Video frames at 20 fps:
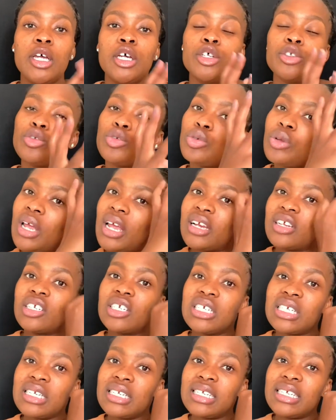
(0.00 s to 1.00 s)
to
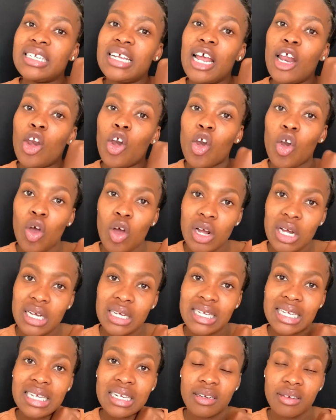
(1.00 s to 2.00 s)
actually lock
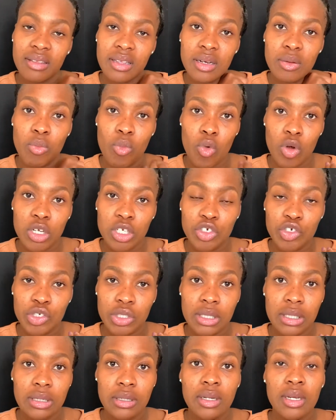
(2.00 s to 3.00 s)
in that moisture